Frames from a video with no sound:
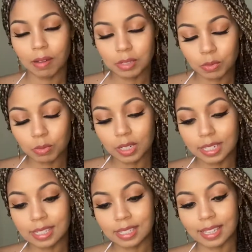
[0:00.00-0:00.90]
was
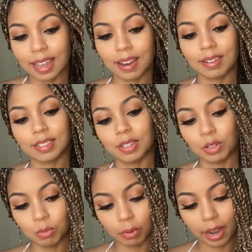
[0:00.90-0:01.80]
really scared to do
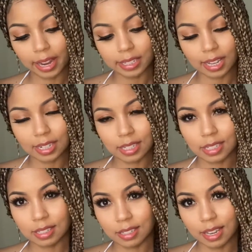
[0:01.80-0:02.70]
braids. I just
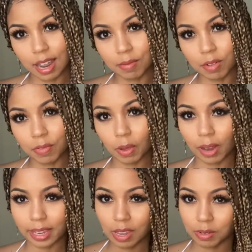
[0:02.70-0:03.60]
never felt
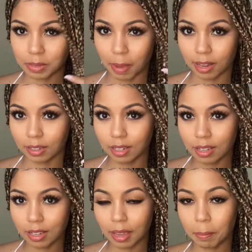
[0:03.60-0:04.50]
like it was my look.
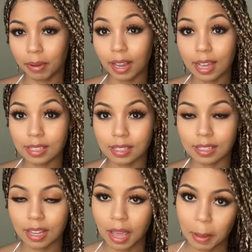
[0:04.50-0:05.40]
Plus
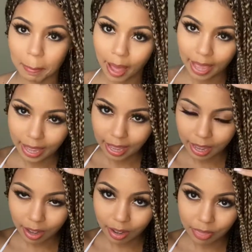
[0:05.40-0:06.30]
my
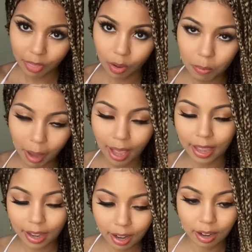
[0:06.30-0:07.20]
hair, though my
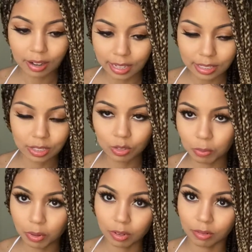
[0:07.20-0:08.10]
hair is
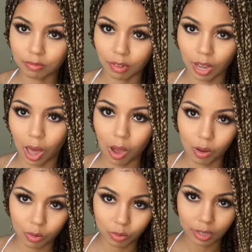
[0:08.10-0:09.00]
super
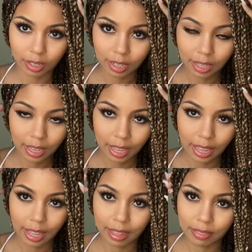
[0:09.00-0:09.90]
long
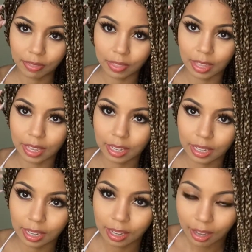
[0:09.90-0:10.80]
and thick,
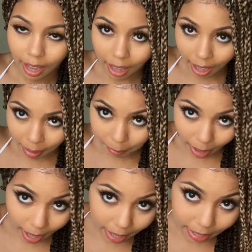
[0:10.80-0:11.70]

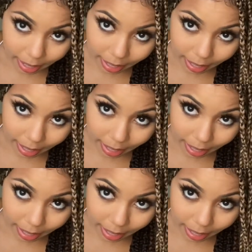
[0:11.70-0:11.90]
my